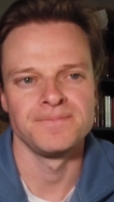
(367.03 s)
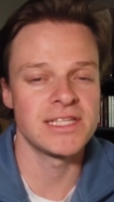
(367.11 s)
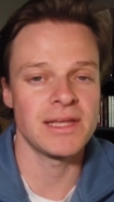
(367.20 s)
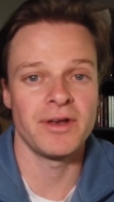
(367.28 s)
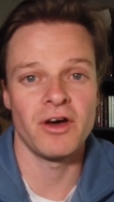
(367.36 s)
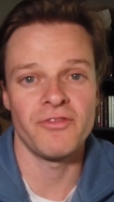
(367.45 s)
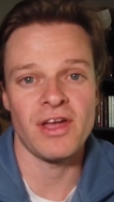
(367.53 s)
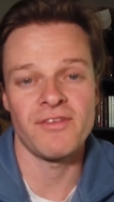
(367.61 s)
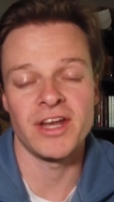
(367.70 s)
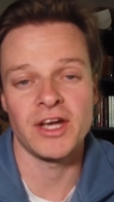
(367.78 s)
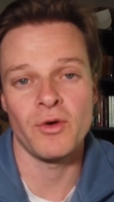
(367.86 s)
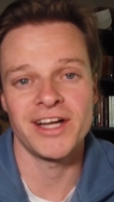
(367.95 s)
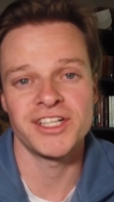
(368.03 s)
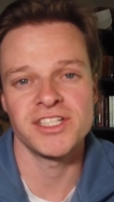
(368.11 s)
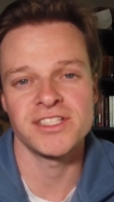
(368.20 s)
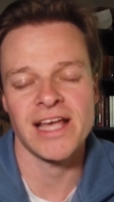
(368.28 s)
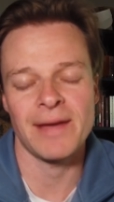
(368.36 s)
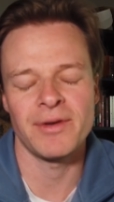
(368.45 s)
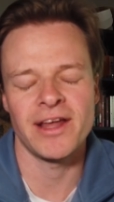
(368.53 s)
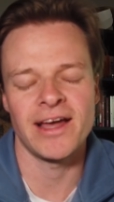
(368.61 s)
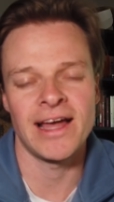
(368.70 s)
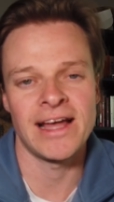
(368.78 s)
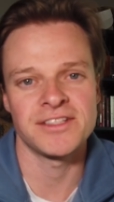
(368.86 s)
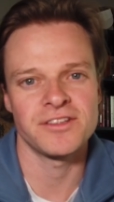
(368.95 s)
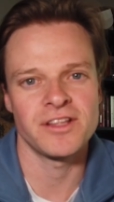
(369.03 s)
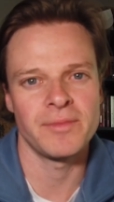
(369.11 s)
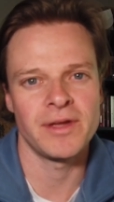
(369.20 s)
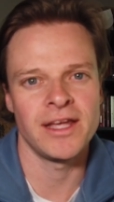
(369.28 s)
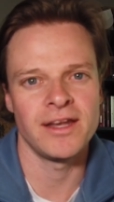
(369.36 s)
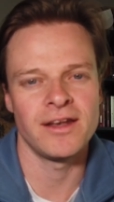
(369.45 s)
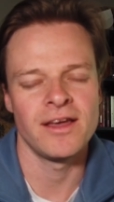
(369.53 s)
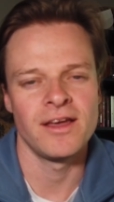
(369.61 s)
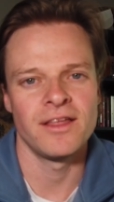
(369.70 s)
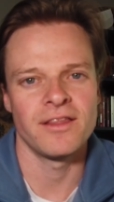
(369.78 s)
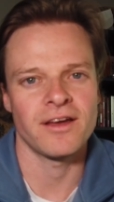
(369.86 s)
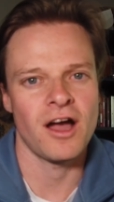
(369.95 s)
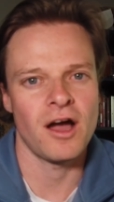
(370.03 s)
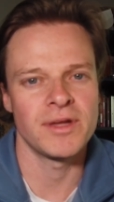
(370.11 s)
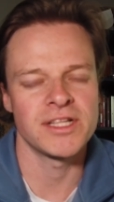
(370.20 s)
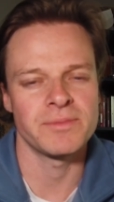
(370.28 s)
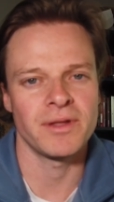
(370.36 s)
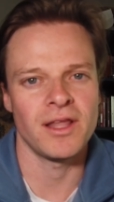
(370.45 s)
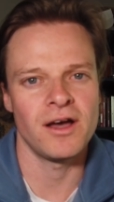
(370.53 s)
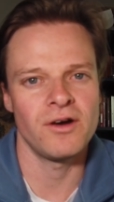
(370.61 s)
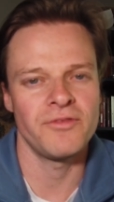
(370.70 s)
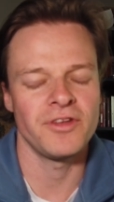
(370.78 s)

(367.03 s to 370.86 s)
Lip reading: Please let me know if you have any questions. Happy to answer them in the comments below.